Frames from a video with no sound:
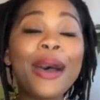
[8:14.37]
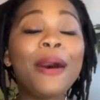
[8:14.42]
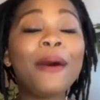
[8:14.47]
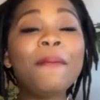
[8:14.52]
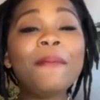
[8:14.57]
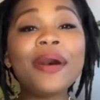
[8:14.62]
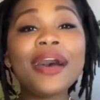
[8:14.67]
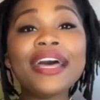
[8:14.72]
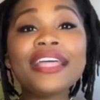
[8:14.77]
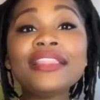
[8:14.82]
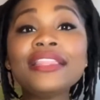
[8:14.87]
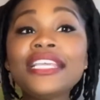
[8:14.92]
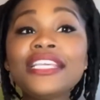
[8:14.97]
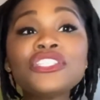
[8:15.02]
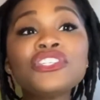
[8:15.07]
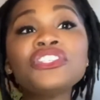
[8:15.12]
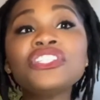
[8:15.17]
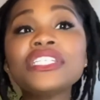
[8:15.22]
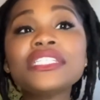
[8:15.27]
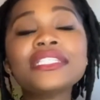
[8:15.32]
But these
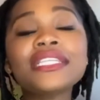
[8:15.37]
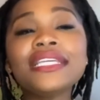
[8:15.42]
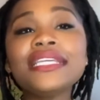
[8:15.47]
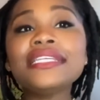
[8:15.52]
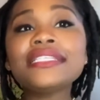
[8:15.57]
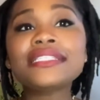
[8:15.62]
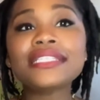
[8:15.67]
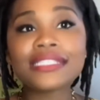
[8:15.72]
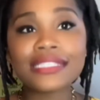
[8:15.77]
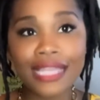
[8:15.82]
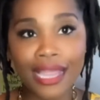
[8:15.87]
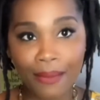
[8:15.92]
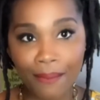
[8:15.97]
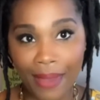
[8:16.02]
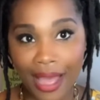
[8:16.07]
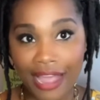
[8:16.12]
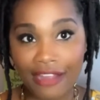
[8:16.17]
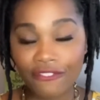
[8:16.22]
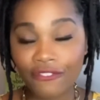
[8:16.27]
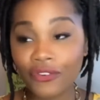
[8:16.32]
are just things to stay
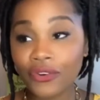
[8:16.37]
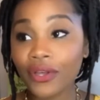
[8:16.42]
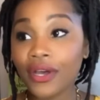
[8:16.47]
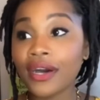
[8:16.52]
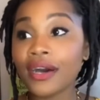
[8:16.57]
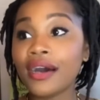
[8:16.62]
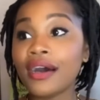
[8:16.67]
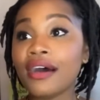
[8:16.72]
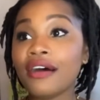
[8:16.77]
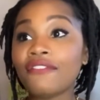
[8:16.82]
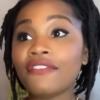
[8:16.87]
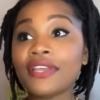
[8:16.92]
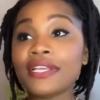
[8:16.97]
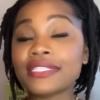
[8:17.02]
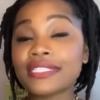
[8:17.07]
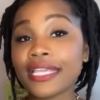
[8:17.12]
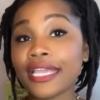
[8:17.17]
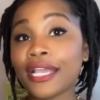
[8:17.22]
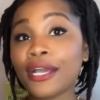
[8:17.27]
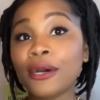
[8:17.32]
mindful of and
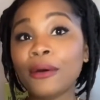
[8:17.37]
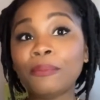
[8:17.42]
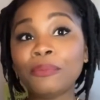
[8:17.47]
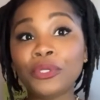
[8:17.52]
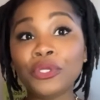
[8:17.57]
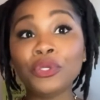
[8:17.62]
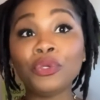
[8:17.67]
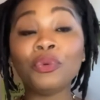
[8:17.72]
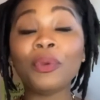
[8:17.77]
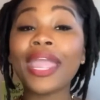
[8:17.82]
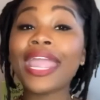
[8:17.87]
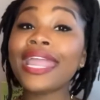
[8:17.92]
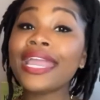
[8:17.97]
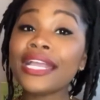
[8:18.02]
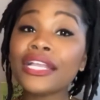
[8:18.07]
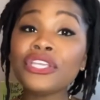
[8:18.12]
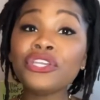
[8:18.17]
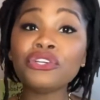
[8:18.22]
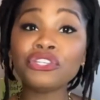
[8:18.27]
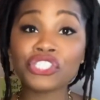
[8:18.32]
to help you
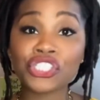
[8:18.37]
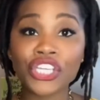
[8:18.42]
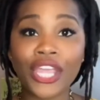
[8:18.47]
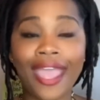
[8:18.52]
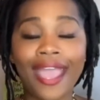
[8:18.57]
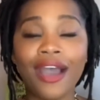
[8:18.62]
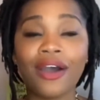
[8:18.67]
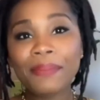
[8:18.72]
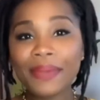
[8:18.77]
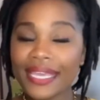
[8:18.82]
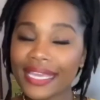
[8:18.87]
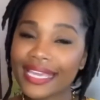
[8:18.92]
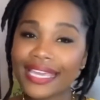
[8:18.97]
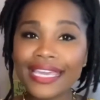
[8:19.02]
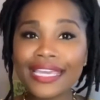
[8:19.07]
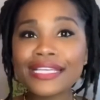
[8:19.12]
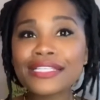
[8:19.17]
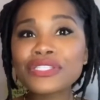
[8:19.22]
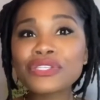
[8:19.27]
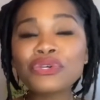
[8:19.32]
and your child. Big
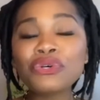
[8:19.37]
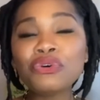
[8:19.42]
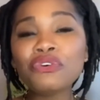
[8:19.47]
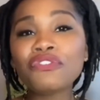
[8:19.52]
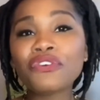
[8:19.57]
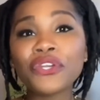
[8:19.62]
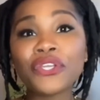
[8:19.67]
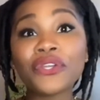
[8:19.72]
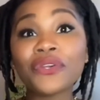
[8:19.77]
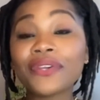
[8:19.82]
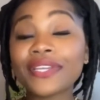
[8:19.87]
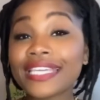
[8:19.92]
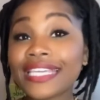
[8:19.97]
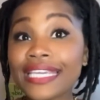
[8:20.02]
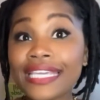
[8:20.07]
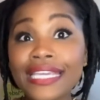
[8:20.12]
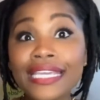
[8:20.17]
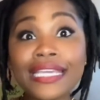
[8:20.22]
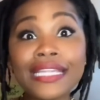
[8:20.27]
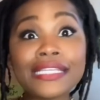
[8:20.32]
kid school for your
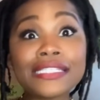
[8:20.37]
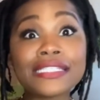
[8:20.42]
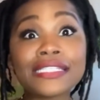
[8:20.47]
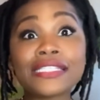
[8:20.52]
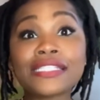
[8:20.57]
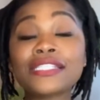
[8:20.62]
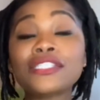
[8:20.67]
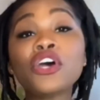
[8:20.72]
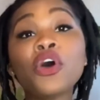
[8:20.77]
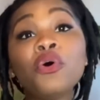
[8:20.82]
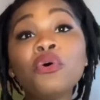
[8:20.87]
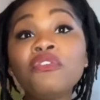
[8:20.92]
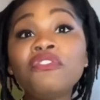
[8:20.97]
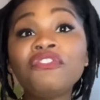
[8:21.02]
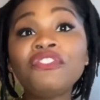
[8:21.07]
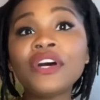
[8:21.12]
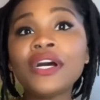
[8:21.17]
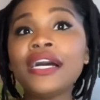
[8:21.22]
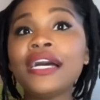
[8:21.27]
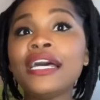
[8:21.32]
kid is so
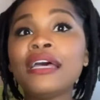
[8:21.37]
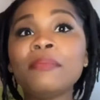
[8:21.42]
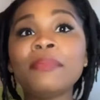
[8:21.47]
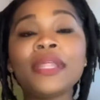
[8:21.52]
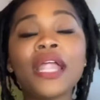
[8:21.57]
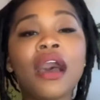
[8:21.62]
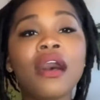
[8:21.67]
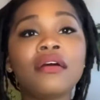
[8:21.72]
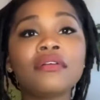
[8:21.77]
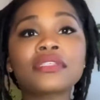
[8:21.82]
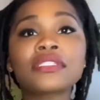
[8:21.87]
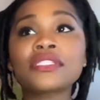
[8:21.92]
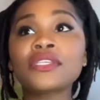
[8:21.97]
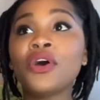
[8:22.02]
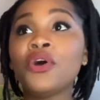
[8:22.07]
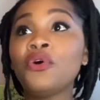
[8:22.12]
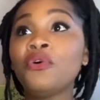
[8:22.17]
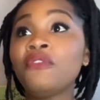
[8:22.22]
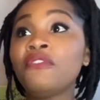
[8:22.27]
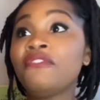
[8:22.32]
fun, but
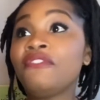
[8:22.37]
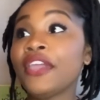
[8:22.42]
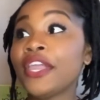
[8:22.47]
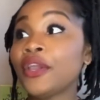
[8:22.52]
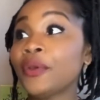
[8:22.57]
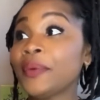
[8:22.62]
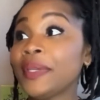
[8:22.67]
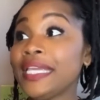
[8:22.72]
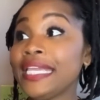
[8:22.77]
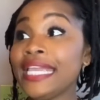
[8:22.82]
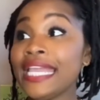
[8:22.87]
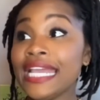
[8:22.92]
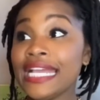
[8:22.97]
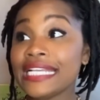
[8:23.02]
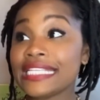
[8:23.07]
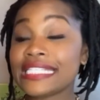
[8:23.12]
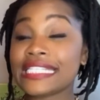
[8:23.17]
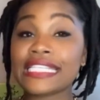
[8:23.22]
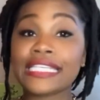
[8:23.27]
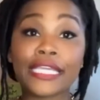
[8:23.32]
also very
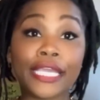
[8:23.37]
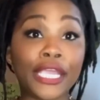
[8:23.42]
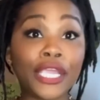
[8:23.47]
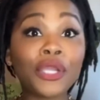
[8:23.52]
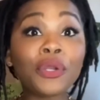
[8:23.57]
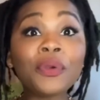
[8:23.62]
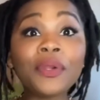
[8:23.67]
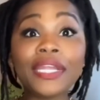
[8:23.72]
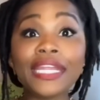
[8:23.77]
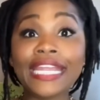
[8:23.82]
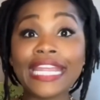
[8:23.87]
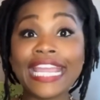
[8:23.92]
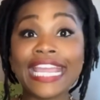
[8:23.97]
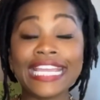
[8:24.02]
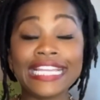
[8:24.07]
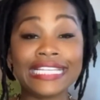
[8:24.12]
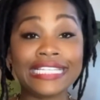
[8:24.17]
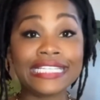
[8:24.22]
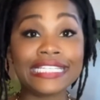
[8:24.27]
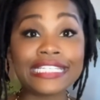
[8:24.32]
scary
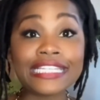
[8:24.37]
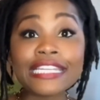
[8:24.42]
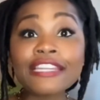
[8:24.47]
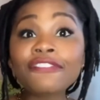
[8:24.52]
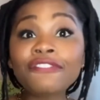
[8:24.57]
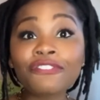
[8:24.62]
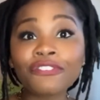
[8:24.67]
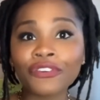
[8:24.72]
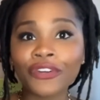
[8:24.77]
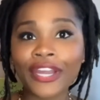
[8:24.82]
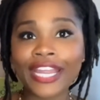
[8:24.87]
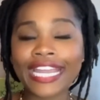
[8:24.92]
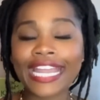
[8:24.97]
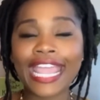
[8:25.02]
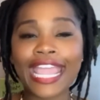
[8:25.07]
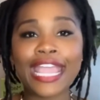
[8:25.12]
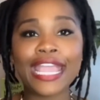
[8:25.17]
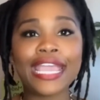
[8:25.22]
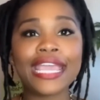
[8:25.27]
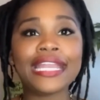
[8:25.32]
and different.
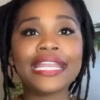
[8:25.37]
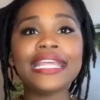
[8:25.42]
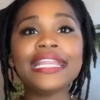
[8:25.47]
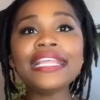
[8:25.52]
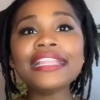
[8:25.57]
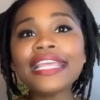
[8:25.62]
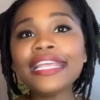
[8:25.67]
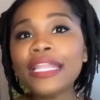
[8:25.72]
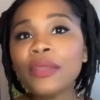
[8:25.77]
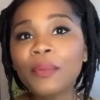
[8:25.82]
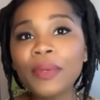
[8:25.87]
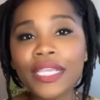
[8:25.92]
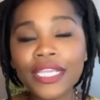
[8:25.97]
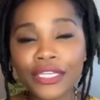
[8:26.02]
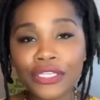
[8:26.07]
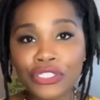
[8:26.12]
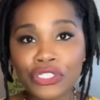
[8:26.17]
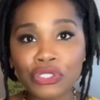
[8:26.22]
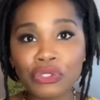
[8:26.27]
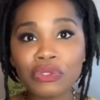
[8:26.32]
And anything that we
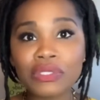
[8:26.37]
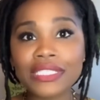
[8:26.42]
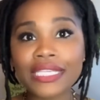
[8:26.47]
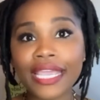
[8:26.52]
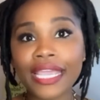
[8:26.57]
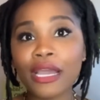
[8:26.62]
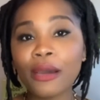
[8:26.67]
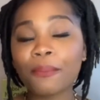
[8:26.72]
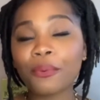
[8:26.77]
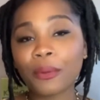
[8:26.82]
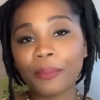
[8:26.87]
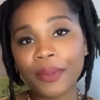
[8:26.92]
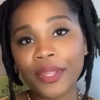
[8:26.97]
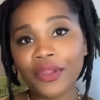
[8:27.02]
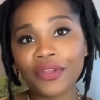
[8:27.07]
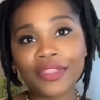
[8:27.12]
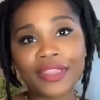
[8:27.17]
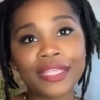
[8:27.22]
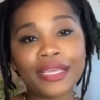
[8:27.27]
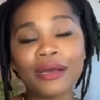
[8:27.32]
can do to help
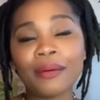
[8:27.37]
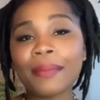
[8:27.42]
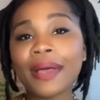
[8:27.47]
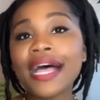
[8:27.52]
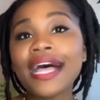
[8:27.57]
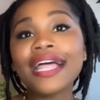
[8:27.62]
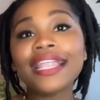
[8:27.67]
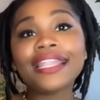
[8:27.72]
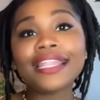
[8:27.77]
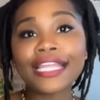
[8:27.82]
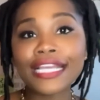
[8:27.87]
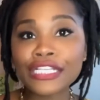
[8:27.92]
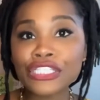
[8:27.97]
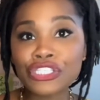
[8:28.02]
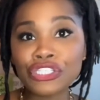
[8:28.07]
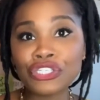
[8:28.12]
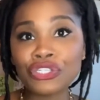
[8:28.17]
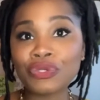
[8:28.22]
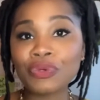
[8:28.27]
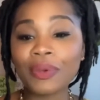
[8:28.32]
prepare them, let's
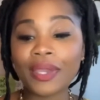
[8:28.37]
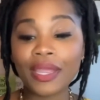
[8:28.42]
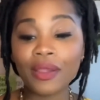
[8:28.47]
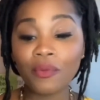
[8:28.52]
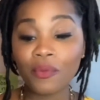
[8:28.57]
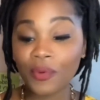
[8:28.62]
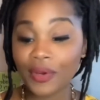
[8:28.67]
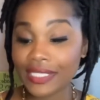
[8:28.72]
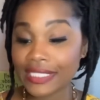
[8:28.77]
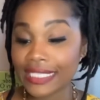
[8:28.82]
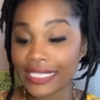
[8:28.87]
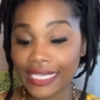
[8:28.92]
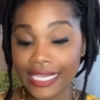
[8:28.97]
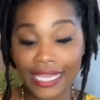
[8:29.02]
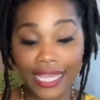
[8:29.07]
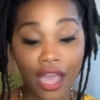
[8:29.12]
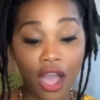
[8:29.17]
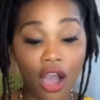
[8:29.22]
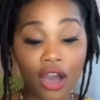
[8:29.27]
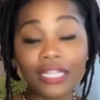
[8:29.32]
do it. Once
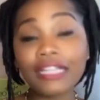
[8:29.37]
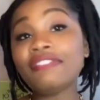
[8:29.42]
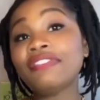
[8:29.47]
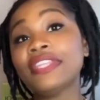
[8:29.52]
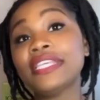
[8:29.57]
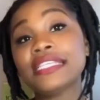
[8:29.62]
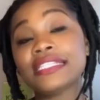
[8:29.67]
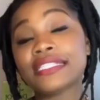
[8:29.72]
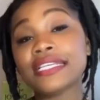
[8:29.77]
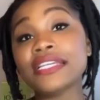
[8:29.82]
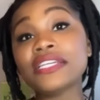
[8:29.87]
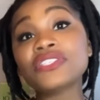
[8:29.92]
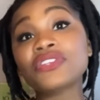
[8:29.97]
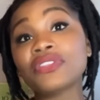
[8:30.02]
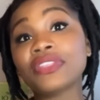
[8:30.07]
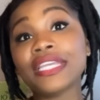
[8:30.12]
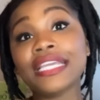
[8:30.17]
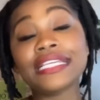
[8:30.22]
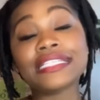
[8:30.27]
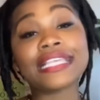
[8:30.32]
again, all of these things are
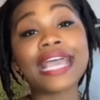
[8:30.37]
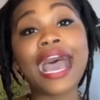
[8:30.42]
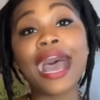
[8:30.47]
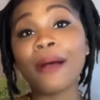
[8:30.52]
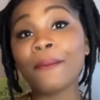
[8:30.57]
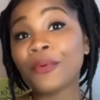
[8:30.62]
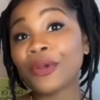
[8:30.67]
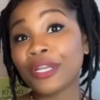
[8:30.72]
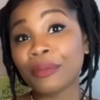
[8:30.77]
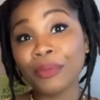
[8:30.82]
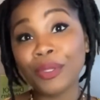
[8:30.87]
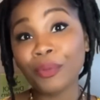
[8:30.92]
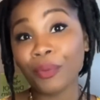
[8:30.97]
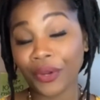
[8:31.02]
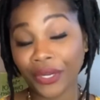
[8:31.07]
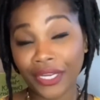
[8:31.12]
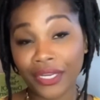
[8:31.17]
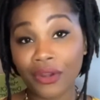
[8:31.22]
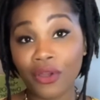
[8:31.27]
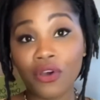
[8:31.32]
things that I'm going to be
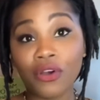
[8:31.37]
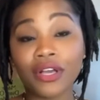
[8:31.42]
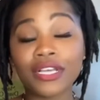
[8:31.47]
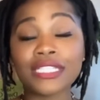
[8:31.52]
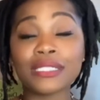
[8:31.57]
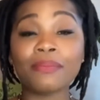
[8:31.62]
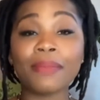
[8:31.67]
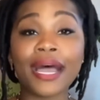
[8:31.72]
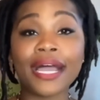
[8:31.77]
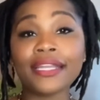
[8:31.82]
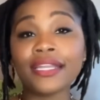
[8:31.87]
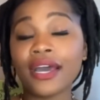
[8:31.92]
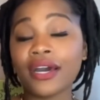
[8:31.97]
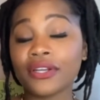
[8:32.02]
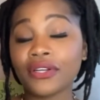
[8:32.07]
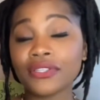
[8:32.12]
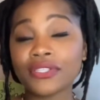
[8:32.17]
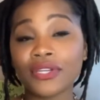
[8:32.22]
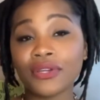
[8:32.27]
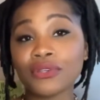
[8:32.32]
working on because my
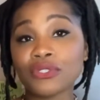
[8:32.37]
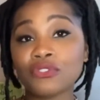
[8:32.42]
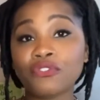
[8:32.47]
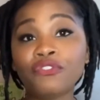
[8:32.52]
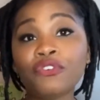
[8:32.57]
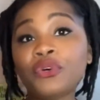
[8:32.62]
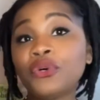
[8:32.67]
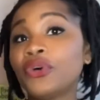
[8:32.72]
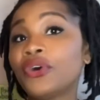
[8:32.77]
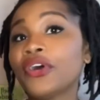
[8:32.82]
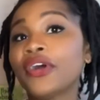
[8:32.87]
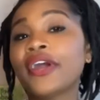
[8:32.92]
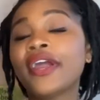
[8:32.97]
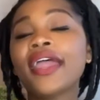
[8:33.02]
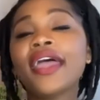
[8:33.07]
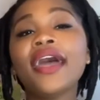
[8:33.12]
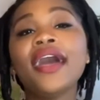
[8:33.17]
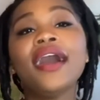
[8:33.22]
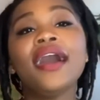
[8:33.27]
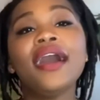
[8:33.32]
daughter turns 4
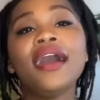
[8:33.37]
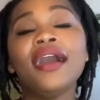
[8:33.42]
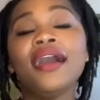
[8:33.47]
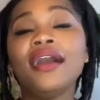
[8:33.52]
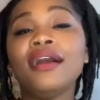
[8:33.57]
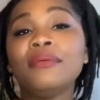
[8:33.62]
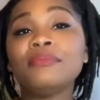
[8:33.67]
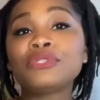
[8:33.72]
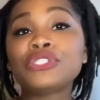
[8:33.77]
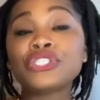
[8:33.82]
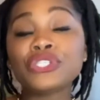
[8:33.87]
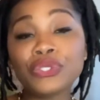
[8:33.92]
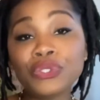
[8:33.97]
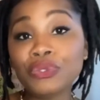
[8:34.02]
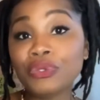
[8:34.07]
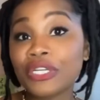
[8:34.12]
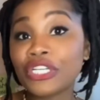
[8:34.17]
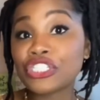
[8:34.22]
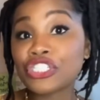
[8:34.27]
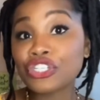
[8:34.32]

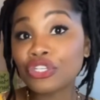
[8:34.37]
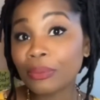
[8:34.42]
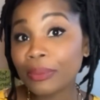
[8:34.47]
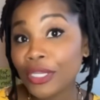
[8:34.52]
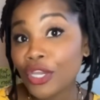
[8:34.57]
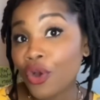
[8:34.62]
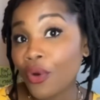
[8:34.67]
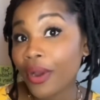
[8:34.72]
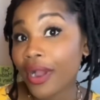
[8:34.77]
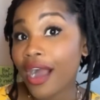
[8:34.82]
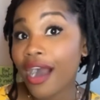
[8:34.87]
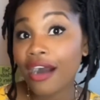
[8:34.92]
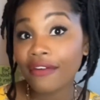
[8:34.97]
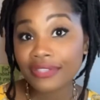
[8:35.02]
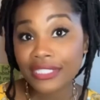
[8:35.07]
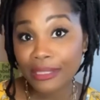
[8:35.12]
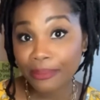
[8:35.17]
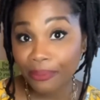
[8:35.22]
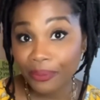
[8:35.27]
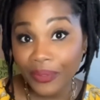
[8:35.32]
soon, and she'll be going off
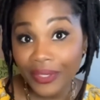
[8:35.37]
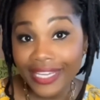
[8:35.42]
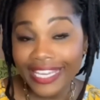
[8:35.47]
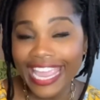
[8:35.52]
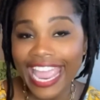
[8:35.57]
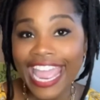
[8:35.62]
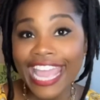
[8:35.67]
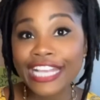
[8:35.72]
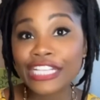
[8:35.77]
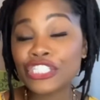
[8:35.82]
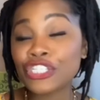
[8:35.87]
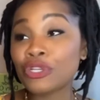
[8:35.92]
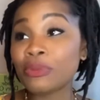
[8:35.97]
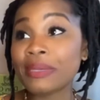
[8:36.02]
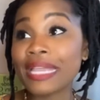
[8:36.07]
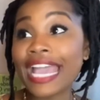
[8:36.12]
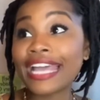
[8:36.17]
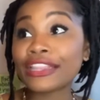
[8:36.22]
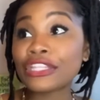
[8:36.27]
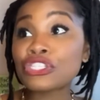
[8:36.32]
to pre-K. She'll
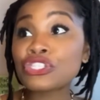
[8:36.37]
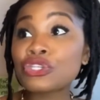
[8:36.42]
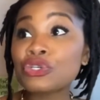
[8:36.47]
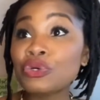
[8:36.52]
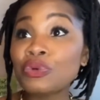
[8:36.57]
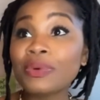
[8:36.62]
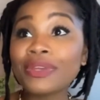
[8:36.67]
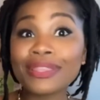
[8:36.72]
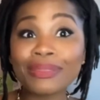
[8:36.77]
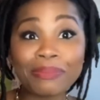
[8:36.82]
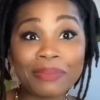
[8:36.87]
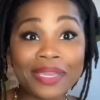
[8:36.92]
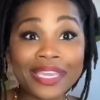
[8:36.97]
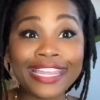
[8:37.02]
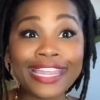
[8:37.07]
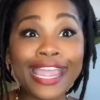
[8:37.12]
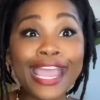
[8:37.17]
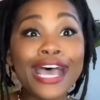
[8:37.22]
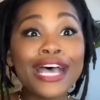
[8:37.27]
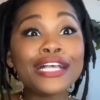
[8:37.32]
be at the school with
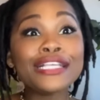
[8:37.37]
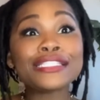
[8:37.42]
me.